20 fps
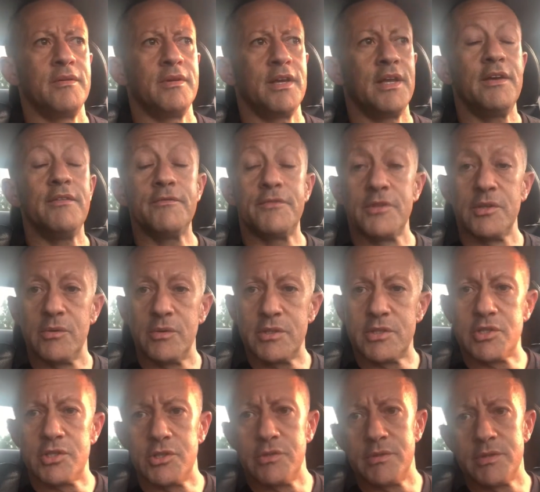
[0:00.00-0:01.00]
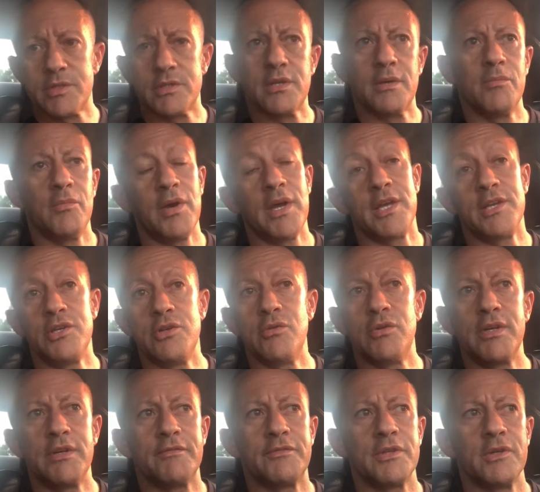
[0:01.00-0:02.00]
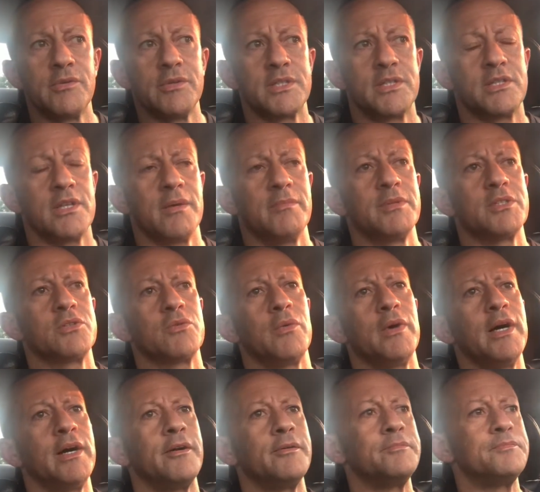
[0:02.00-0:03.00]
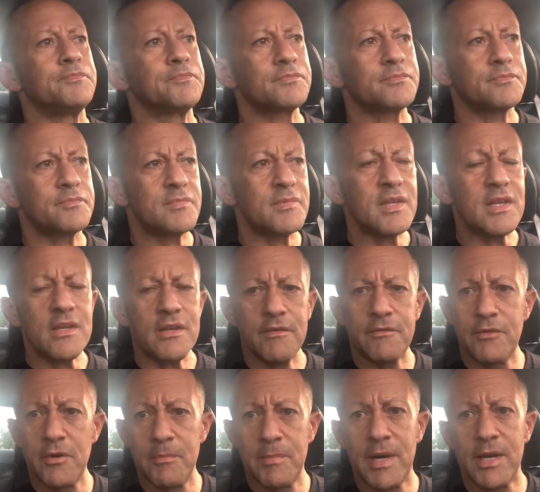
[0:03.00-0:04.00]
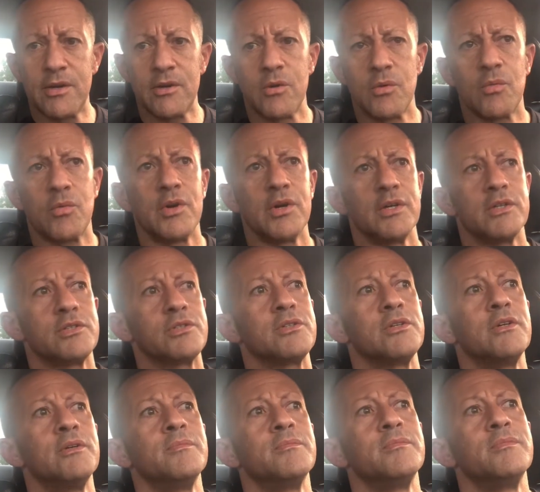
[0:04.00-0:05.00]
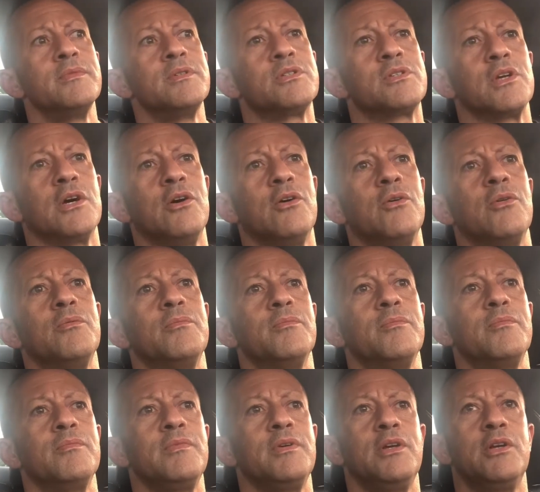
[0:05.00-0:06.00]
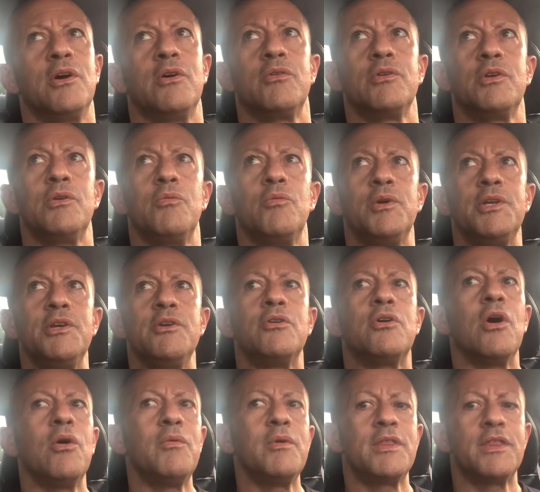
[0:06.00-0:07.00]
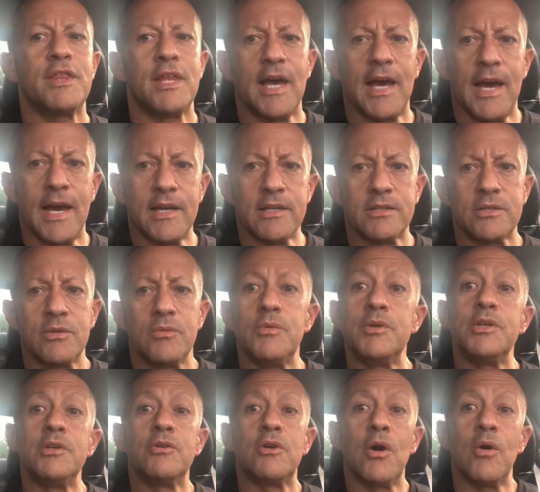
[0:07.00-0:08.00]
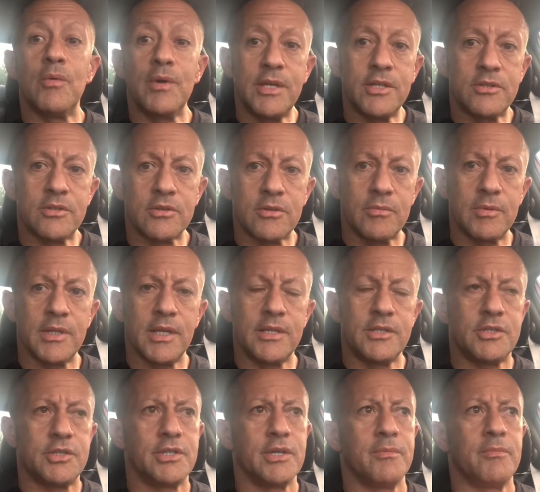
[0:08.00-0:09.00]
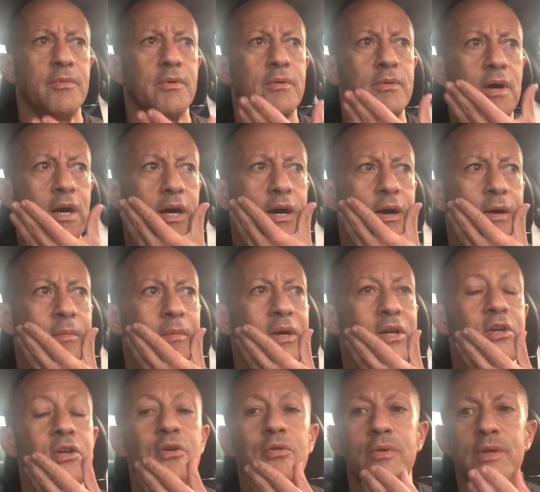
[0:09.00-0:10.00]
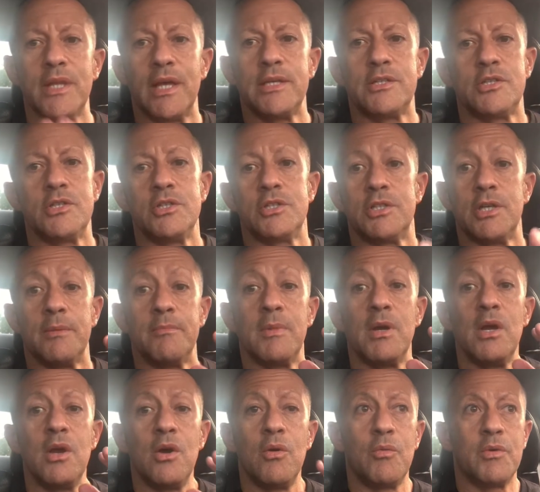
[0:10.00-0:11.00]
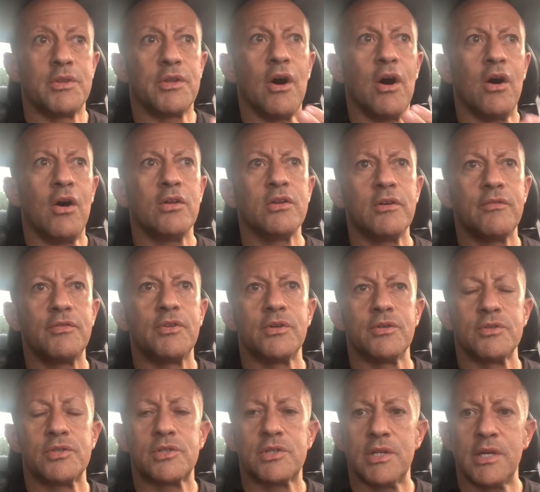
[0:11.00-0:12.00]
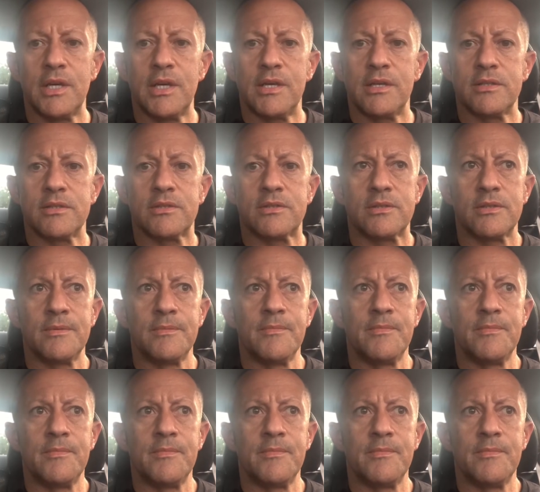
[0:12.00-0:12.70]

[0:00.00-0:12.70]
influenced you in some way, and you influenced them as well, for better or worse. So, you know, when you go with that, when you go into the relationship a new relationship with all of those things